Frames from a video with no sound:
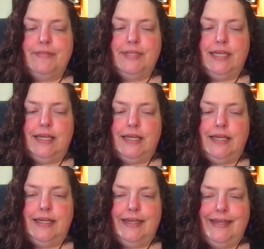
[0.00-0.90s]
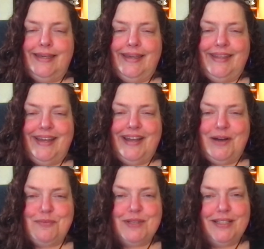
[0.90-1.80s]
and that
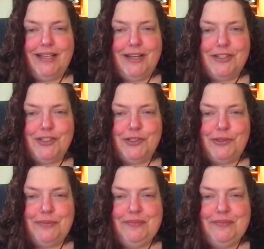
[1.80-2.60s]
helps a lot too.